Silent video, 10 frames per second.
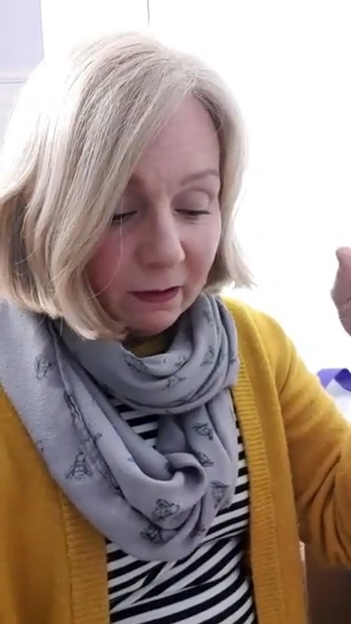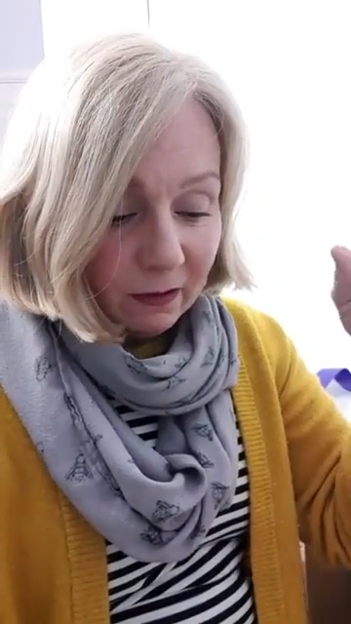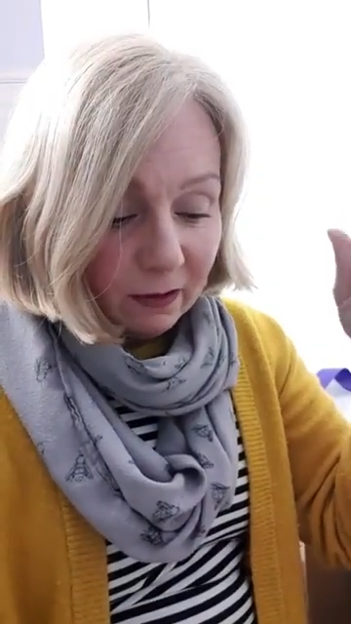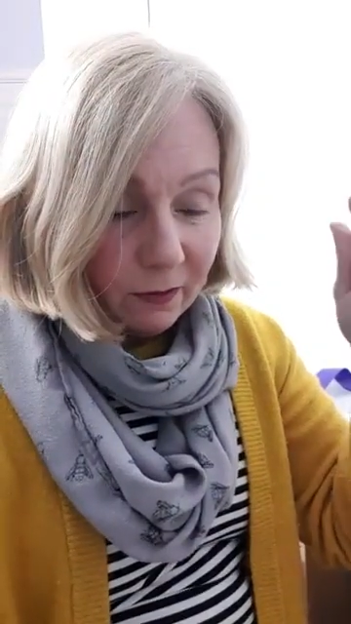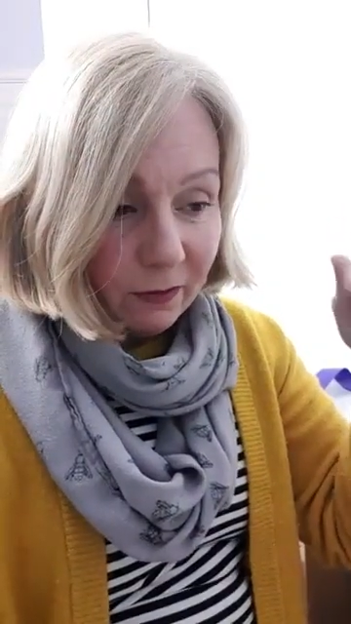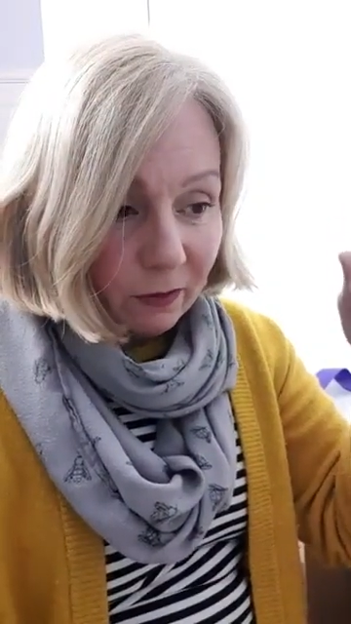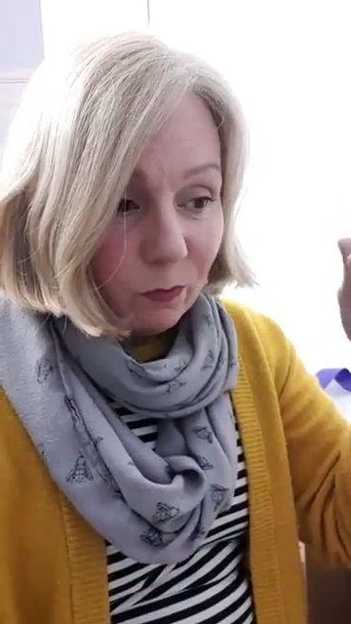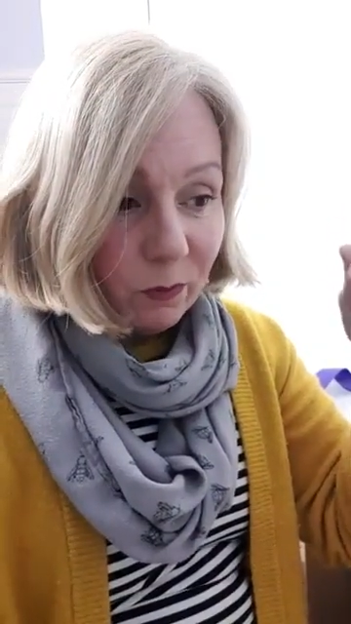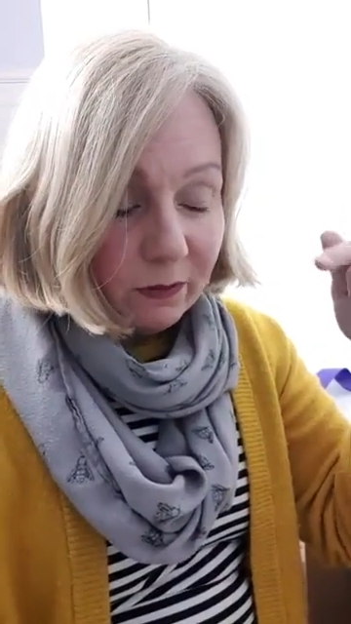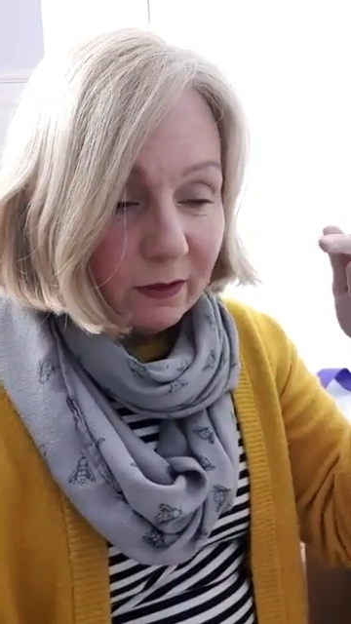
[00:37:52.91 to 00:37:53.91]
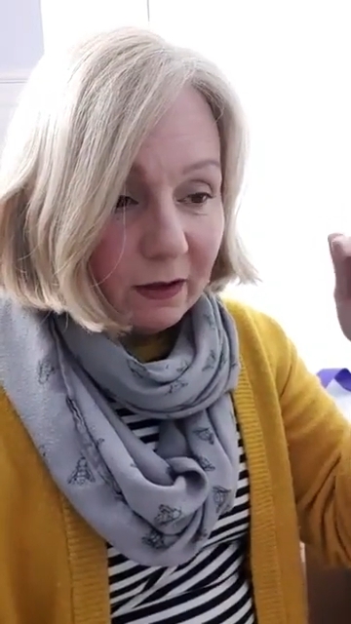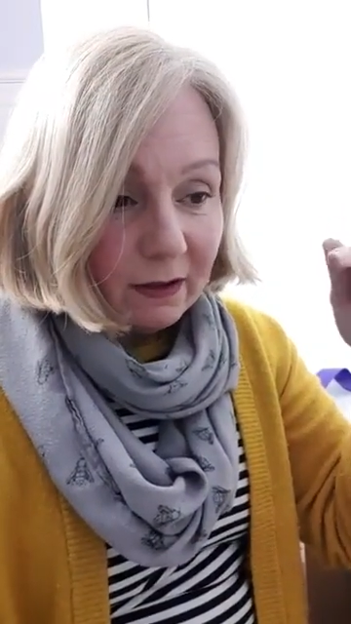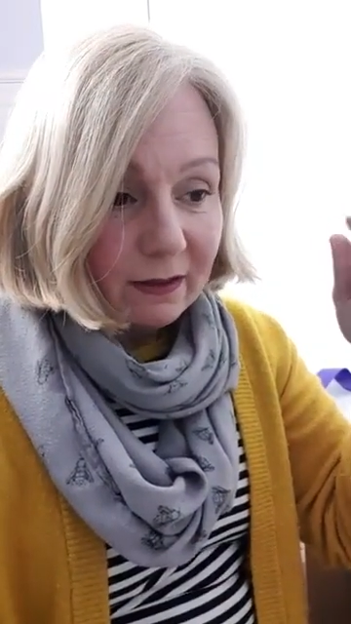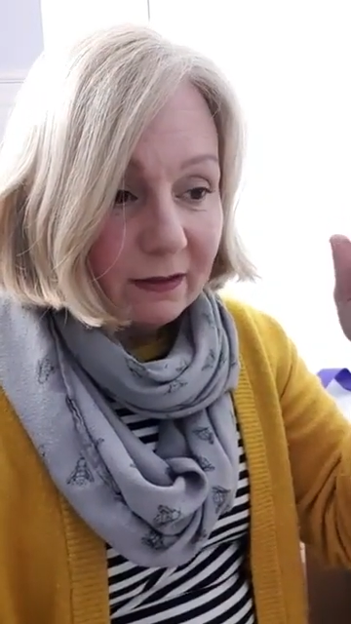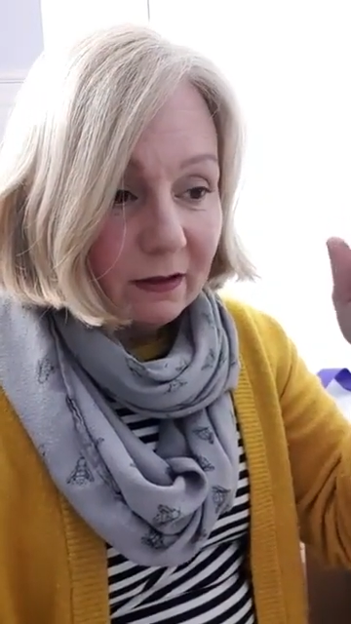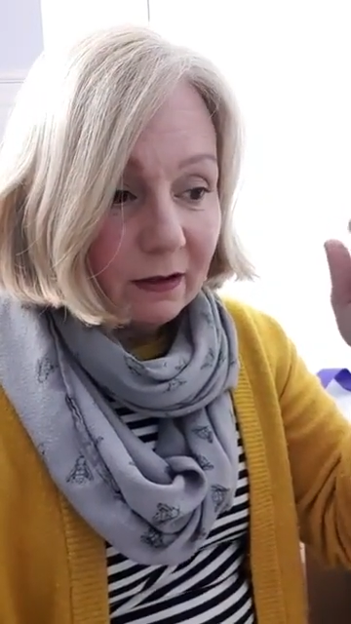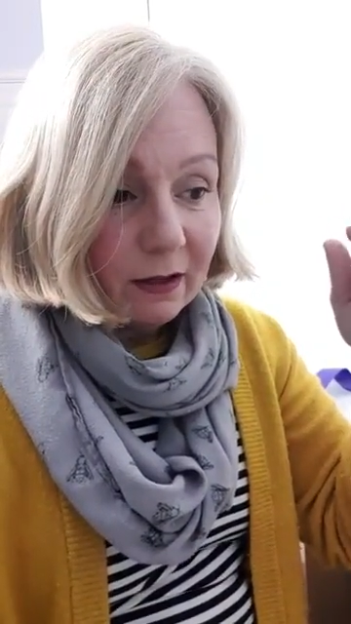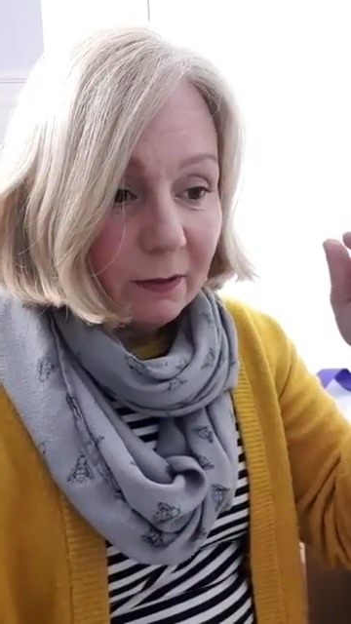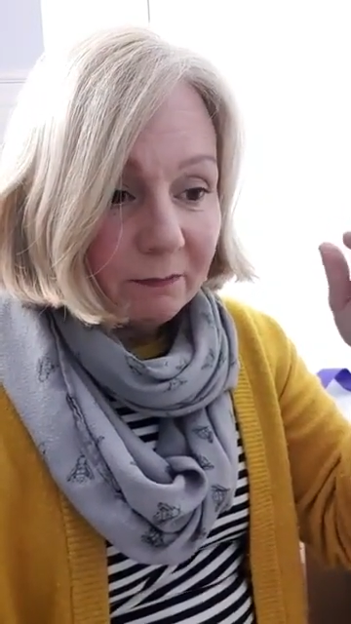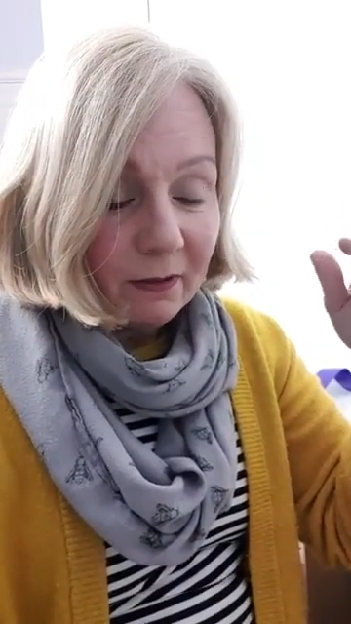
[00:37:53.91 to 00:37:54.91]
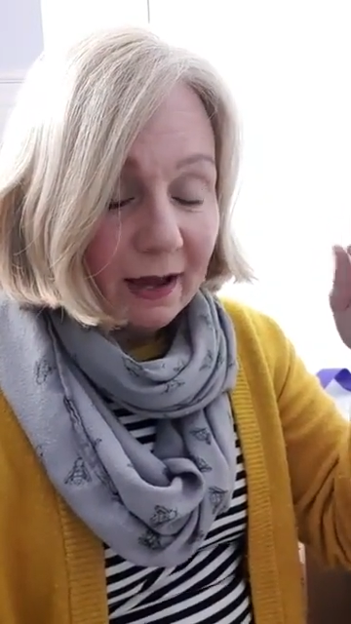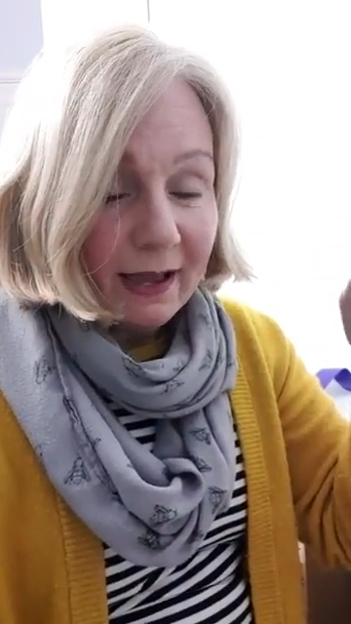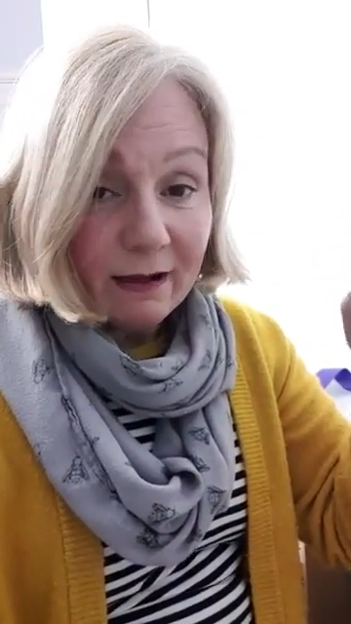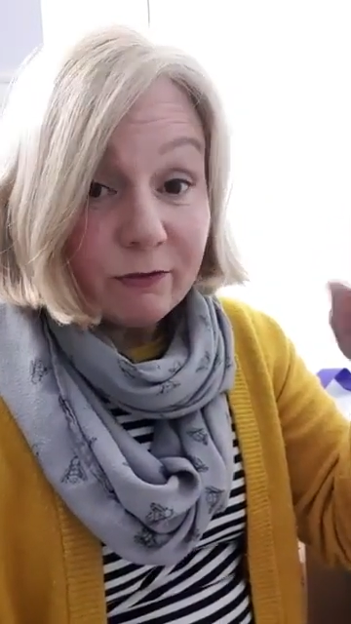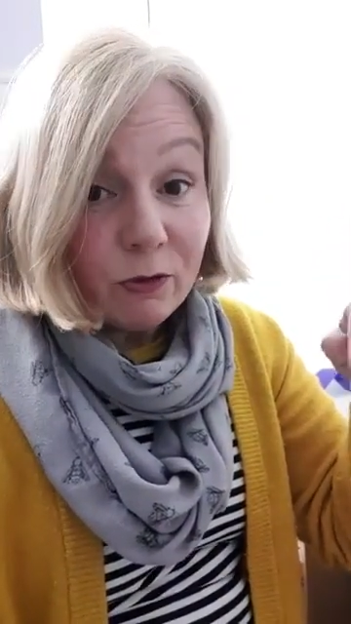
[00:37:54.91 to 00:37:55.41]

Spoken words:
The other one that I have